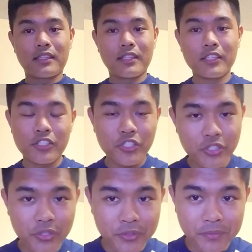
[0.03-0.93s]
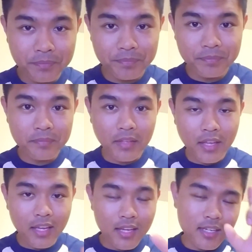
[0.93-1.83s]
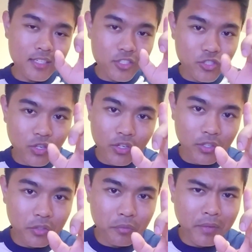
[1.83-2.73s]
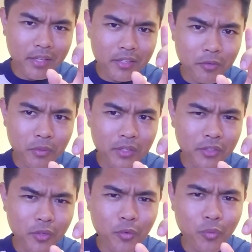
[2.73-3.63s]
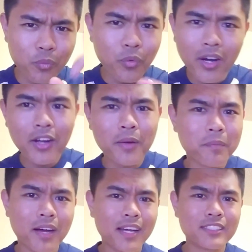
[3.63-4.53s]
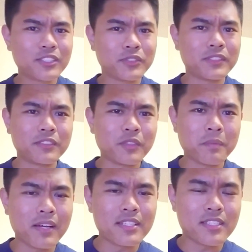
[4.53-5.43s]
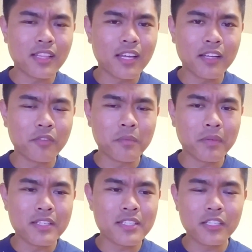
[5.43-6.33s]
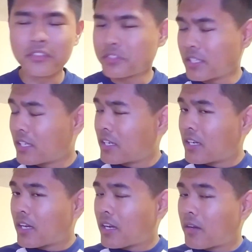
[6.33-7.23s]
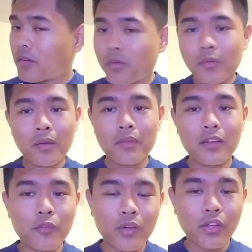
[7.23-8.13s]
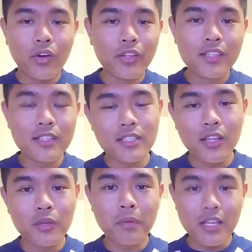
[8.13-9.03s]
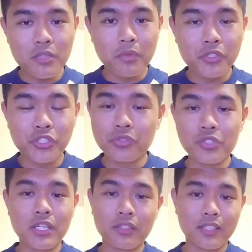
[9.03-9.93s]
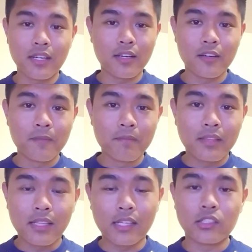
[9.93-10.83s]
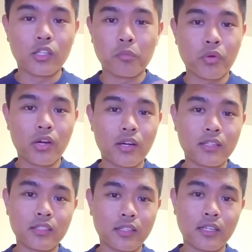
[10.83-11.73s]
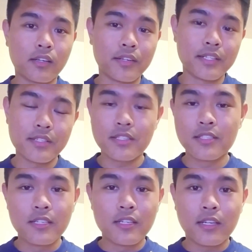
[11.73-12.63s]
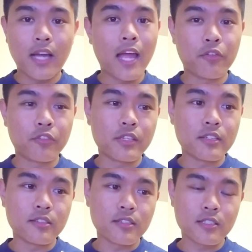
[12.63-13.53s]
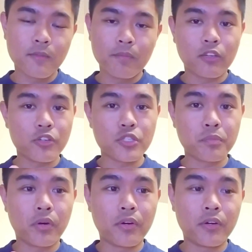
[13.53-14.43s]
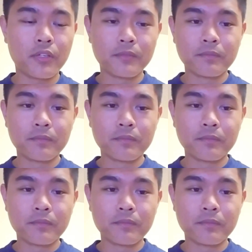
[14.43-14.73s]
This shoe is gonna make you wonder, what am I doing with myself? I mean, with all these other basketball shoes out there, like the LeBron, the Currys, Kyries, Chris Paul,